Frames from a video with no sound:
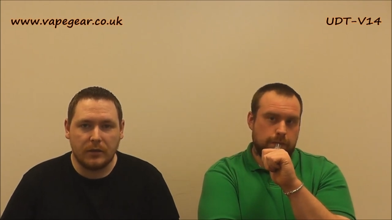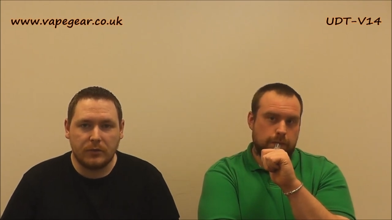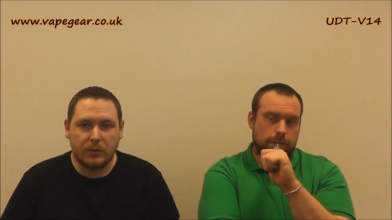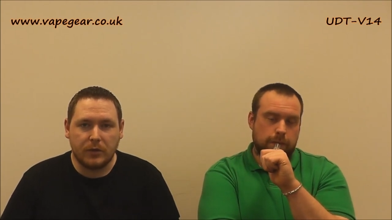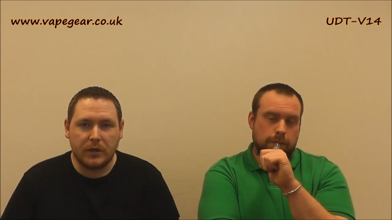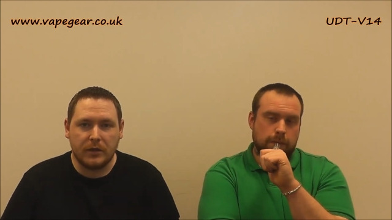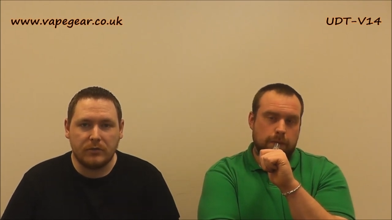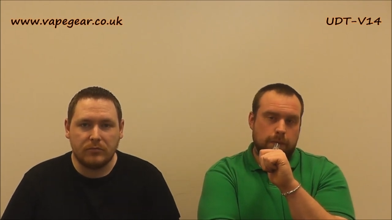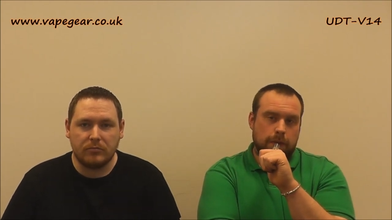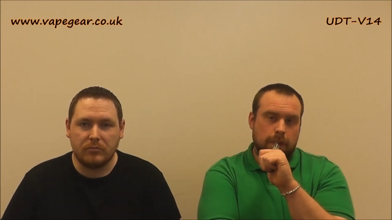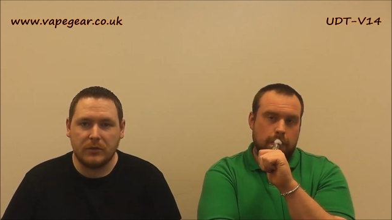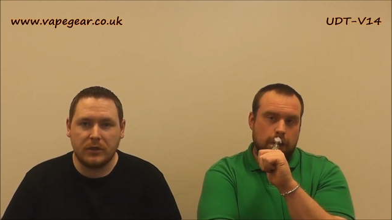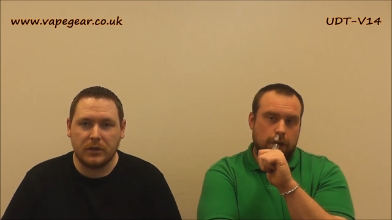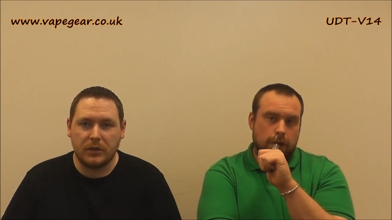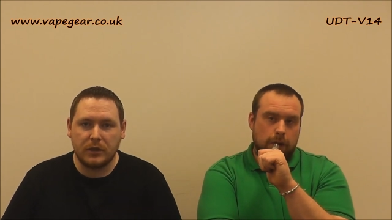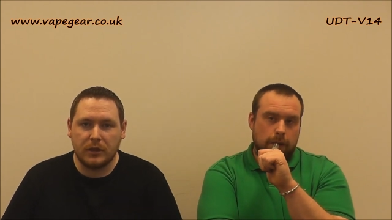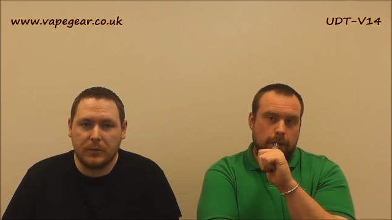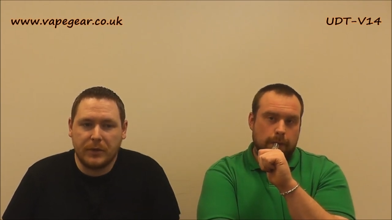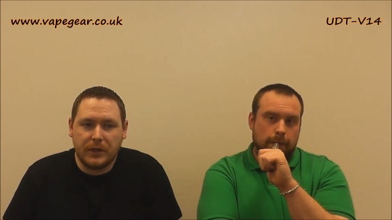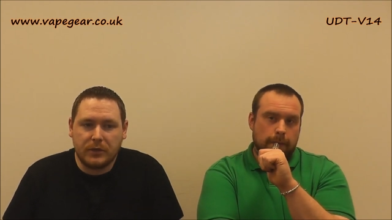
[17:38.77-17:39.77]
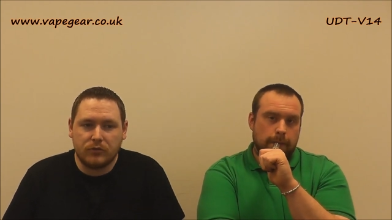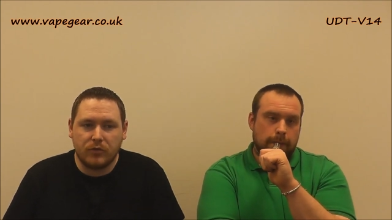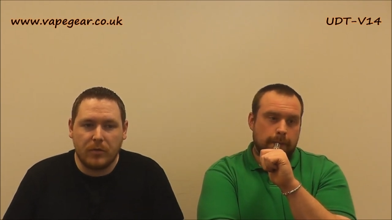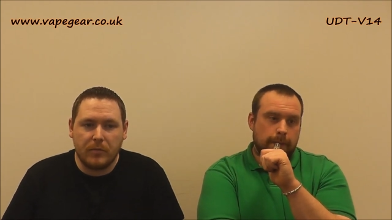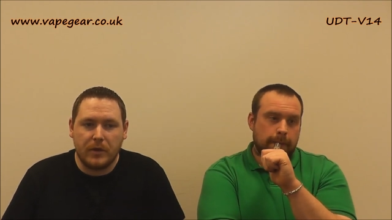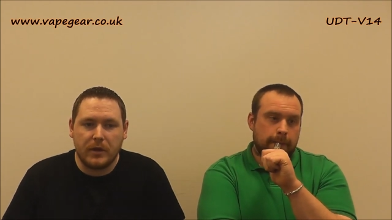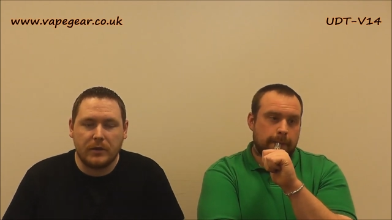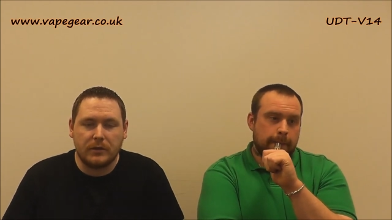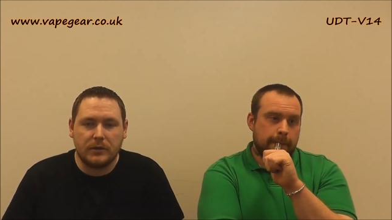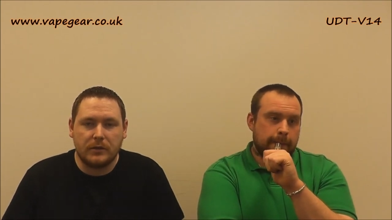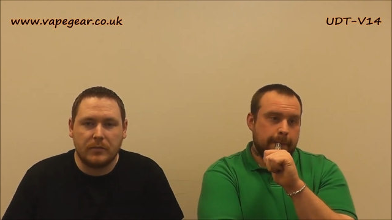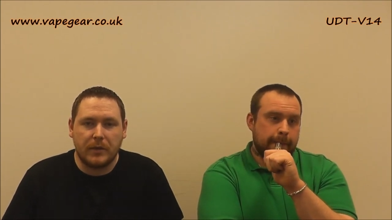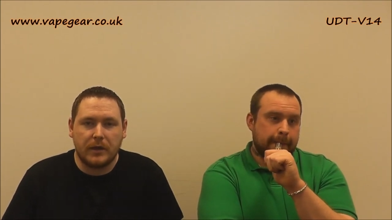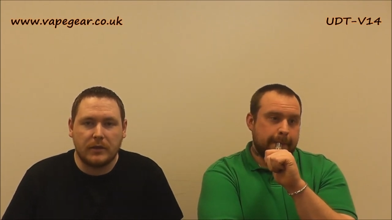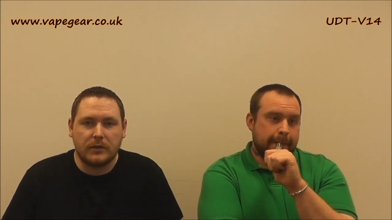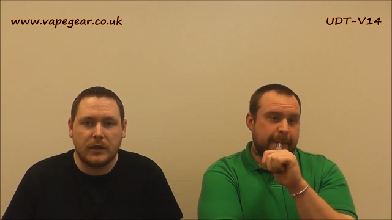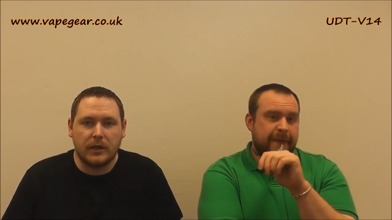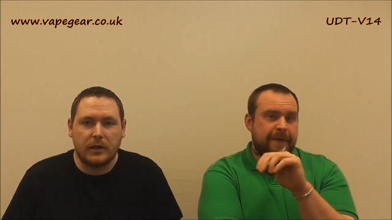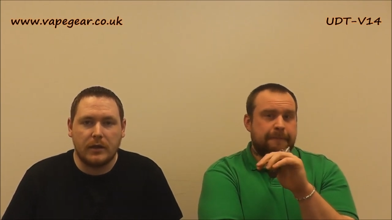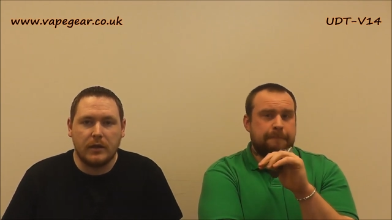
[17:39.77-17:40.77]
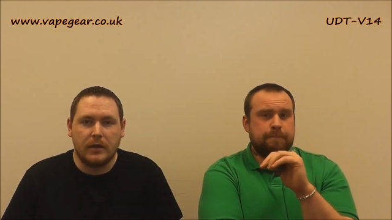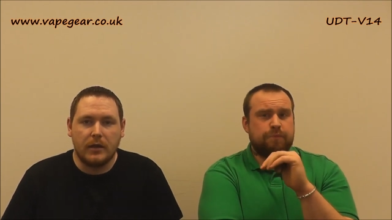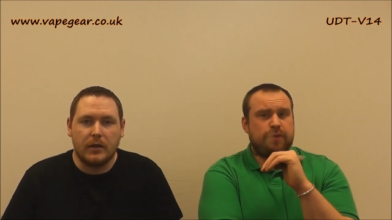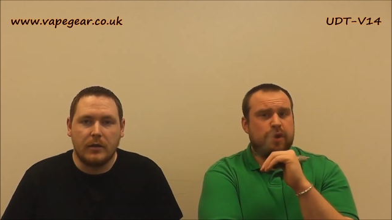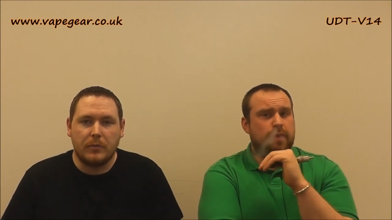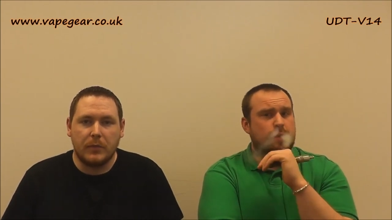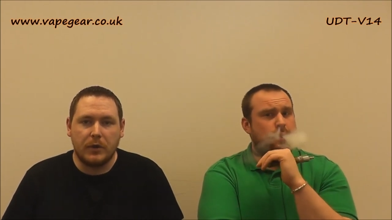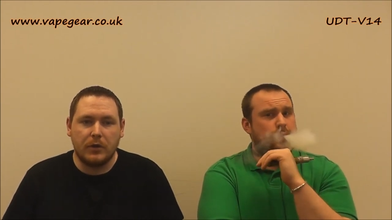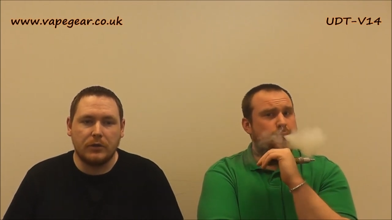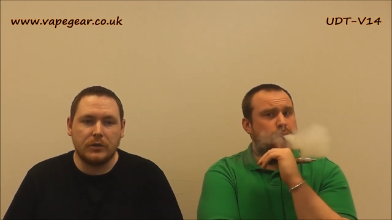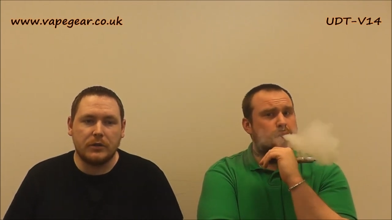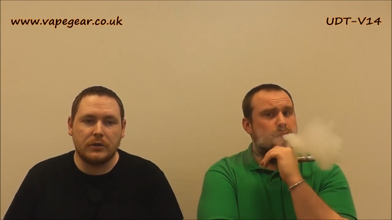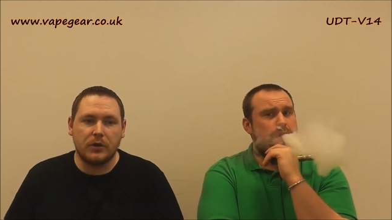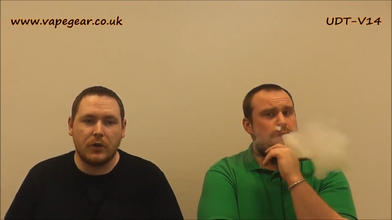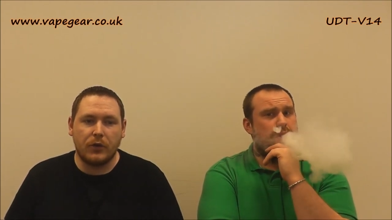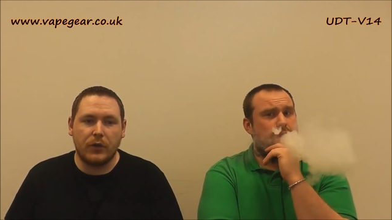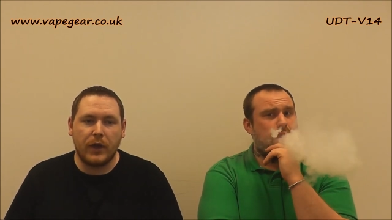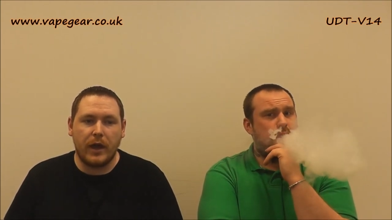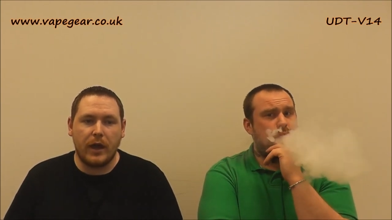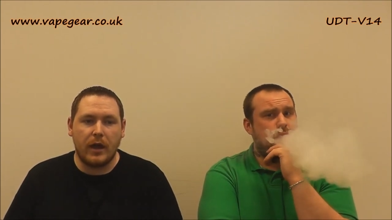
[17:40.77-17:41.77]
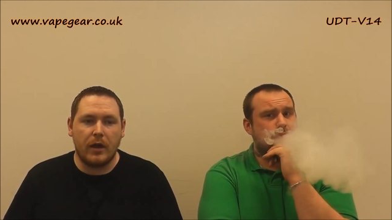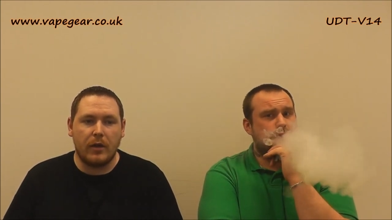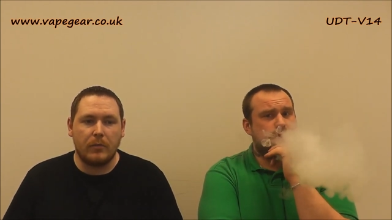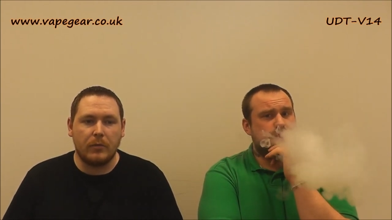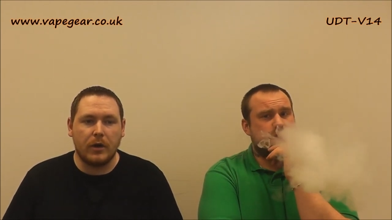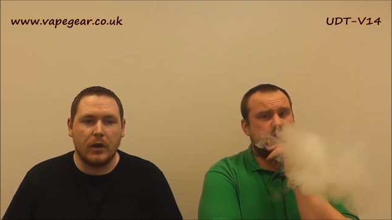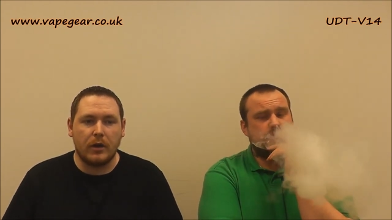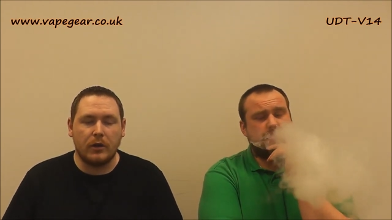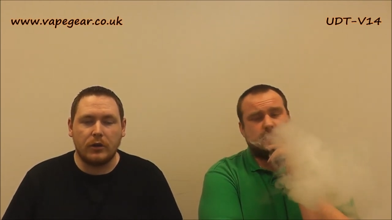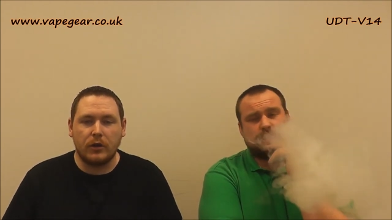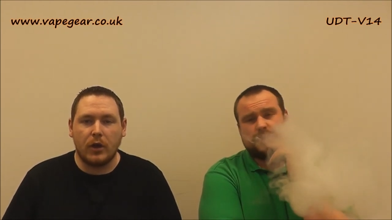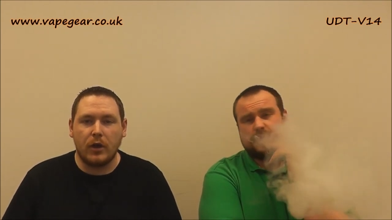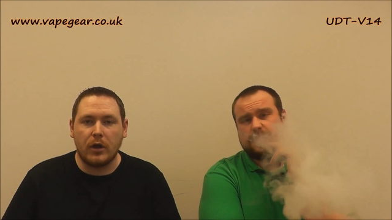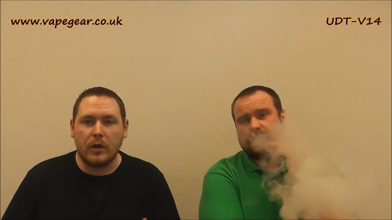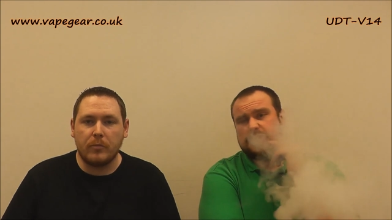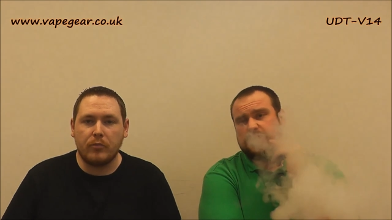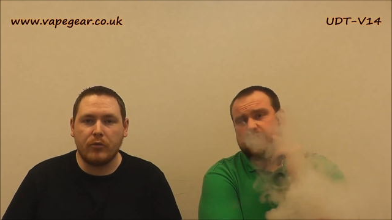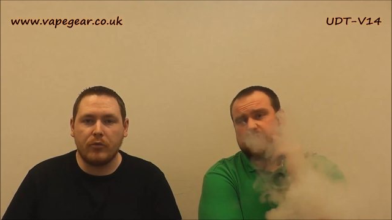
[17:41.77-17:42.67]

Speaker 1: This one is going to be extremely easy to maintain. Because it's got that um, kind of dirty